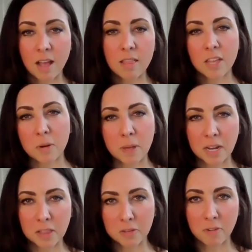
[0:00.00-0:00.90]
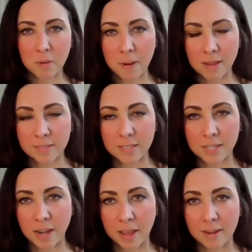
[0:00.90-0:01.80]
a little bit of gluten-free pasta
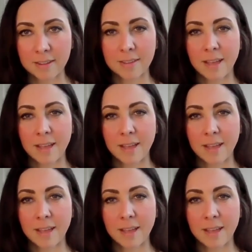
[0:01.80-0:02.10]
tonight.